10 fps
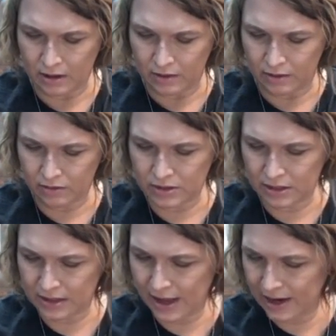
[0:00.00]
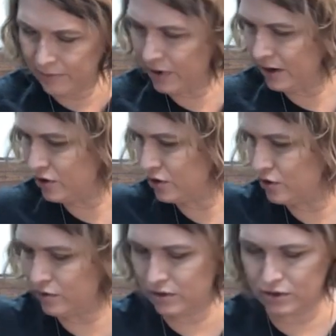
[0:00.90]
There's a lot of projects
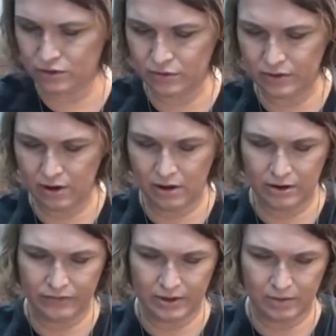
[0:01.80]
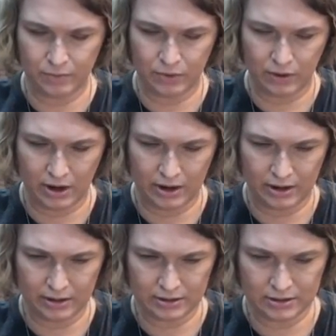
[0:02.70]
you can do with all of these
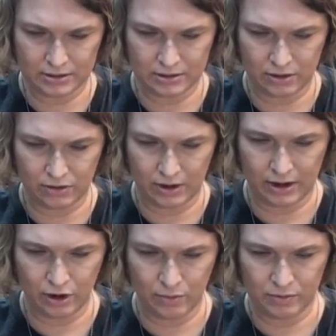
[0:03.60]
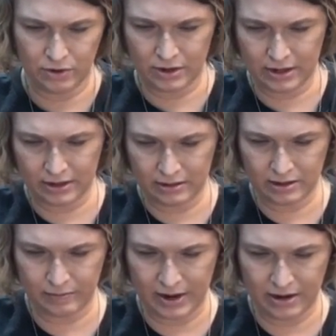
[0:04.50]
products, so I hope you're getting
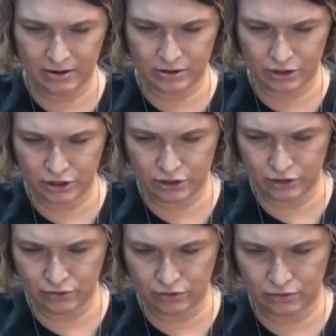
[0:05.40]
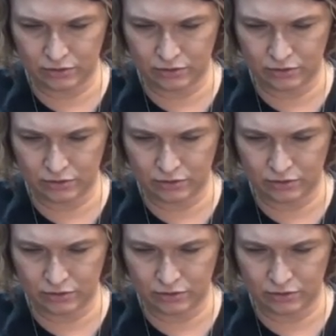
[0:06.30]
inspired to do